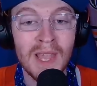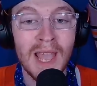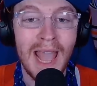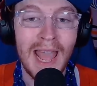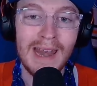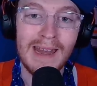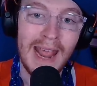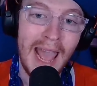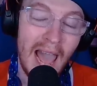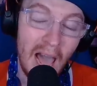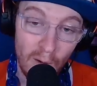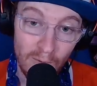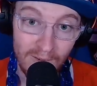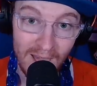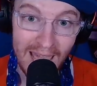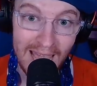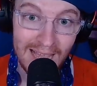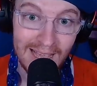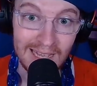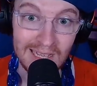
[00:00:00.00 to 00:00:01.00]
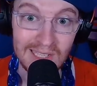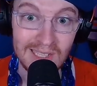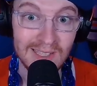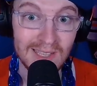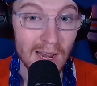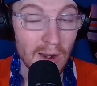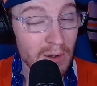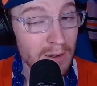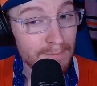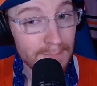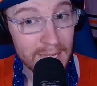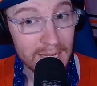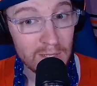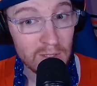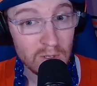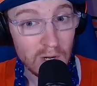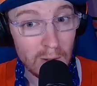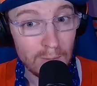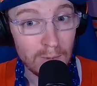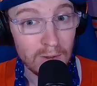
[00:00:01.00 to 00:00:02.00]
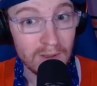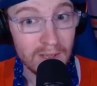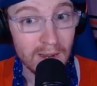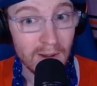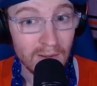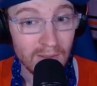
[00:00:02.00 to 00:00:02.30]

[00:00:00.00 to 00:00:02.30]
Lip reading: And now Vegas, they're in big trouble here.